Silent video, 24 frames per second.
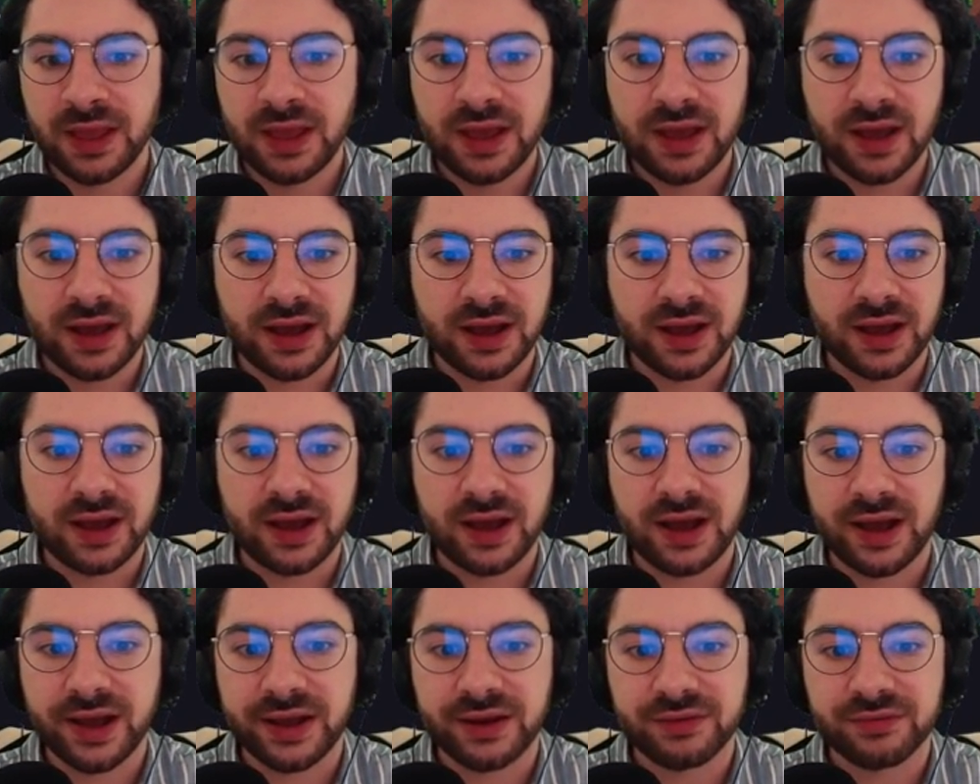Uh,
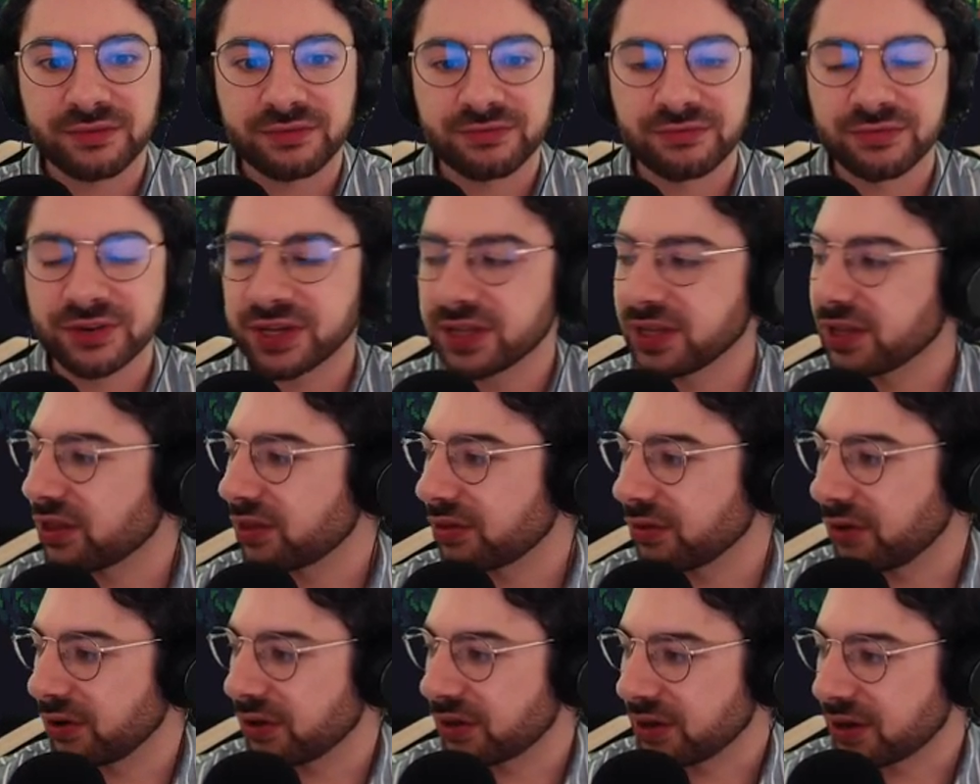I really
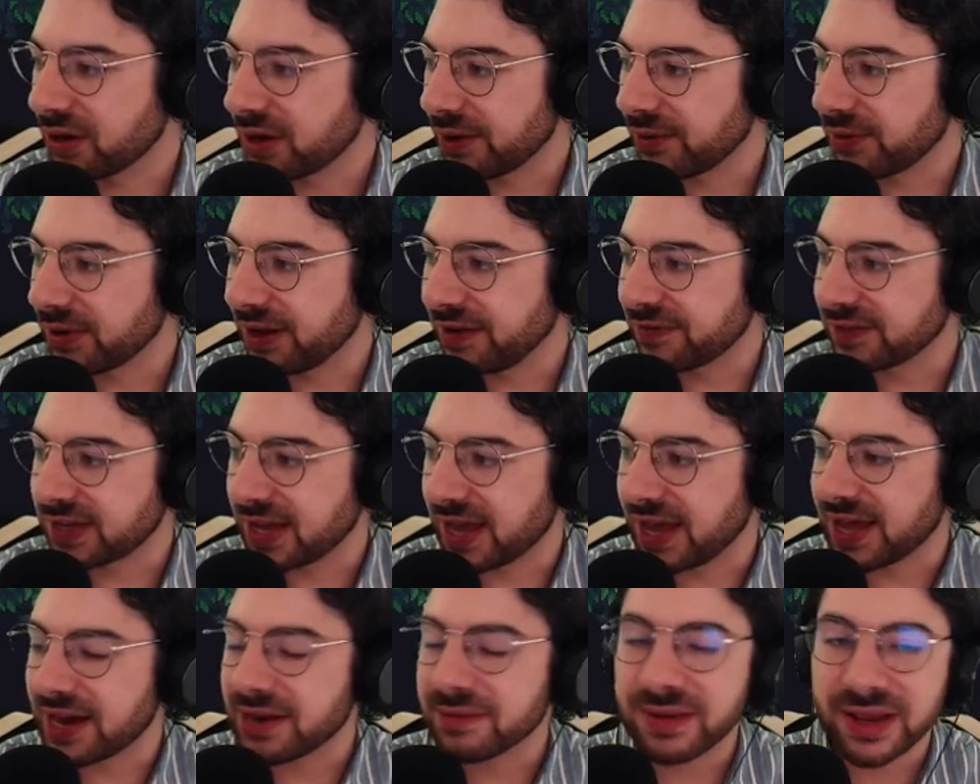thought that I would have
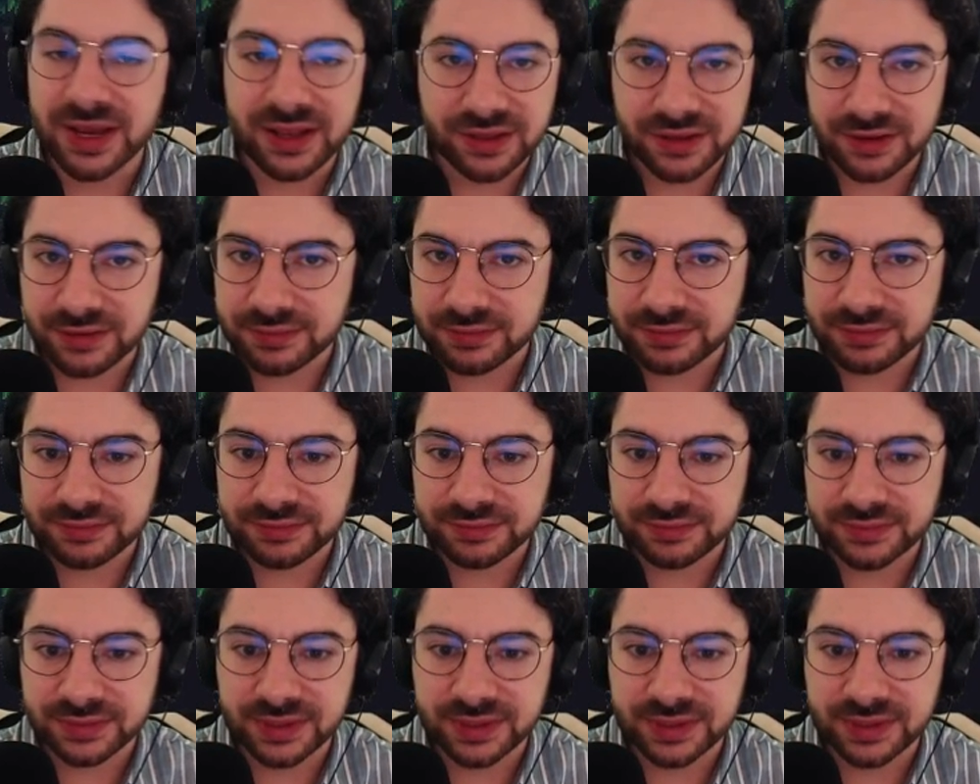to animate them,